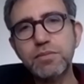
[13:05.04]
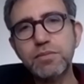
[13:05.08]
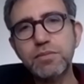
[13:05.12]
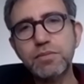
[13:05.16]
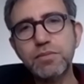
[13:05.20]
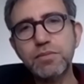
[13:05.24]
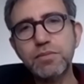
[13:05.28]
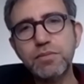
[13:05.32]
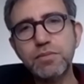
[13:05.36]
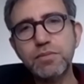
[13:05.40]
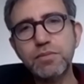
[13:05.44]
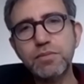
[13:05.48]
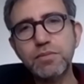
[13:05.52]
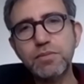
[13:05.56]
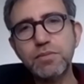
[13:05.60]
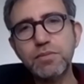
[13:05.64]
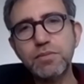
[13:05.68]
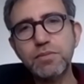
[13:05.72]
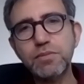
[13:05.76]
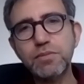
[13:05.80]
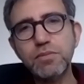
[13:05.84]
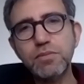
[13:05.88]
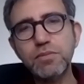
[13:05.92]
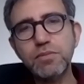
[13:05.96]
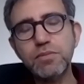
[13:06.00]

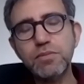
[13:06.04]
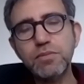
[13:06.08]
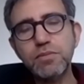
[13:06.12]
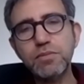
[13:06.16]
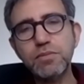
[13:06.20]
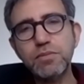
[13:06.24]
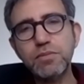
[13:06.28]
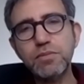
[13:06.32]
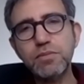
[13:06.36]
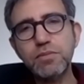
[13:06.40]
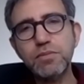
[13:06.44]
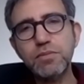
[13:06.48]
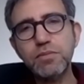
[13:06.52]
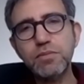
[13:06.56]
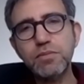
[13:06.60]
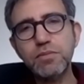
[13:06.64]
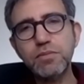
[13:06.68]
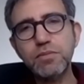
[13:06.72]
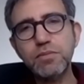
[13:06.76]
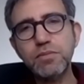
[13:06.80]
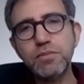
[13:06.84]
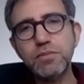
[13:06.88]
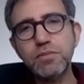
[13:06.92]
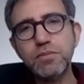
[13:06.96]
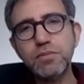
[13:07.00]

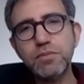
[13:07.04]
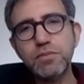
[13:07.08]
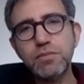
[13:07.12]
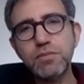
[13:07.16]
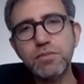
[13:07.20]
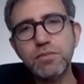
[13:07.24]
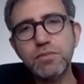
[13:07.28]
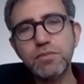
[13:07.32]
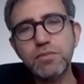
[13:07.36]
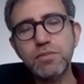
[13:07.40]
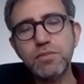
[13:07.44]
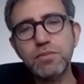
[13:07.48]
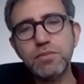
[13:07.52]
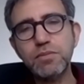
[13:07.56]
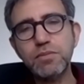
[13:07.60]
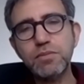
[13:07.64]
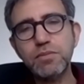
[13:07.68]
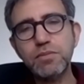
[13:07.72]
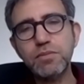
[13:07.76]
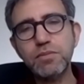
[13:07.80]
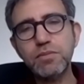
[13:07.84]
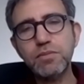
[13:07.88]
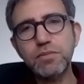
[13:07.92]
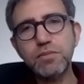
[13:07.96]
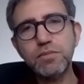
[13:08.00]

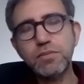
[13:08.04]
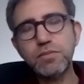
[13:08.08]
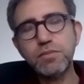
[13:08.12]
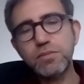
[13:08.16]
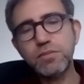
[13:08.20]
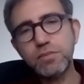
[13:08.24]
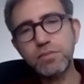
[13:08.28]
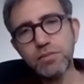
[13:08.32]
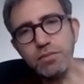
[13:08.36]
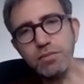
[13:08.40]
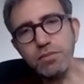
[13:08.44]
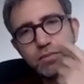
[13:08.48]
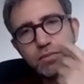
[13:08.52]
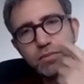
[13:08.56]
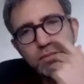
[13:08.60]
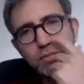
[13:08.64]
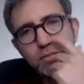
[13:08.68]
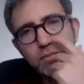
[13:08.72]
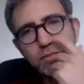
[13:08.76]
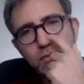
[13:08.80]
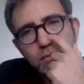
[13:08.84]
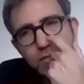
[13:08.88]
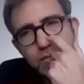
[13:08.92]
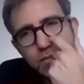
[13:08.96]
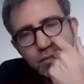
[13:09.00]

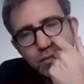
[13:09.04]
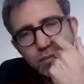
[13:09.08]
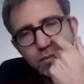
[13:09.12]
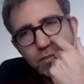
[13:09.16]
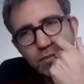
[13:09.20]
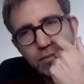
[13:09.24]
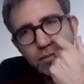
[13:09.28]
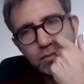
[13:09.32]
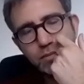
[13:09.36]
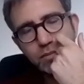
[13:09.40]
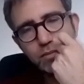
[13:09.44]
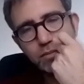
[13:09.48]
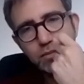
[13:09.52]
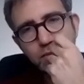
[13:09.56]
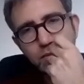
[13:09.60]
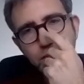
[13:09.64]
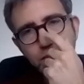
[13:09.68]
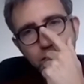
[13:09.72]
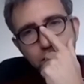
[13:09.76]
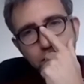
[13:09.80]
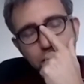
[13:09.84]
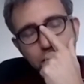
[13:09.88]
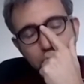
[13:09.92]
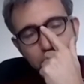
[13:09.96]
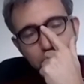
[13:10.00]

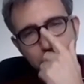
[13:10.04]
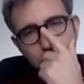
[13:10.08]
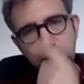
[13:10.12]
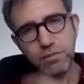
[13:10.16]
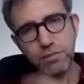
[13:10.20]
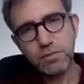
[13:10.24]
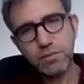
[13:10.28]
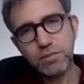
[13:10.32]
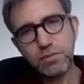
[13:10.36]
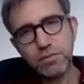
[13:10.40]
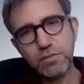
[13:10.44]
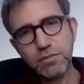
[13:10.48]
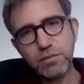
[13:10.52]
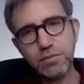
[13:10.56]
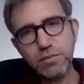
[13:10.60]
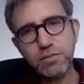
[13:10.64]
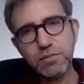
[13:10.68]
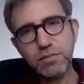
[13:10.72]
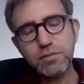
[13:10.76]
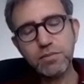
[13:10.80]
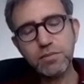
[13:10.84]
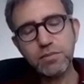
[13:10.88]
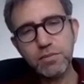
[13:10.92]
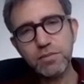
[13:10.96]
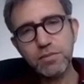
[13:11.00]

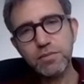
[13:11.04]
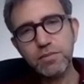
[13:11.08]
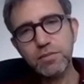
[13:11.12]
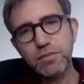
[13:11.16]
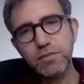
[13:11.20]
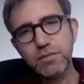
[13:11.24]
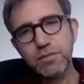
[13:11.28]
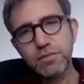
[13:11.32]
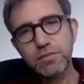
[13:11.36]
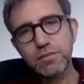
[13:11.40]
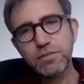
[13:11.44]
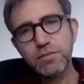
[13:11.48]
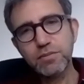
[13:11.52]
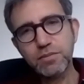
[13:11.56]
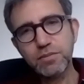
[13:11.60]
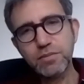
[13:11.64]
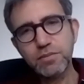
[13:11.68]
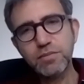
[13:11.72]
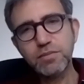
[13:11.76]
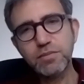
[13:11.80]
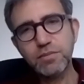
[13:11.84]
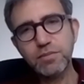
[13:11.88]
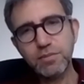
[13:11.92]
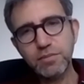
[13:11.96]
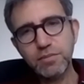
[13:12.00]

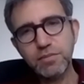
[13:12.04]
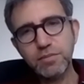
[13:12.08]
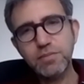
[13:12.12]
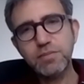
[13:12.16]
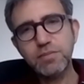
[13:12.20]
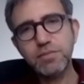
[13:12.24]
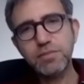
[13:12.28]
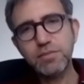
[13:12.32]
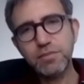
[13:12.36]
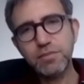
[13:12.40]
This person isn't speaking.